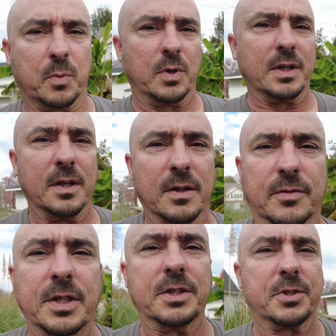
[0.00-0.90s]
one
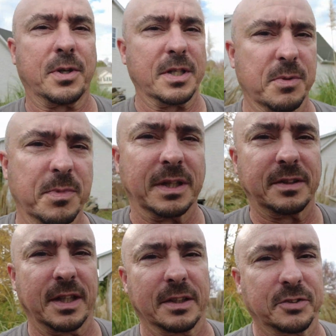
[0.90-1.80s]
of these
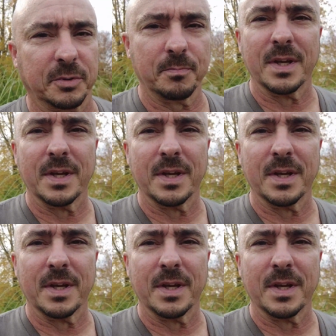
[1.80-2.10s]
transmit tests.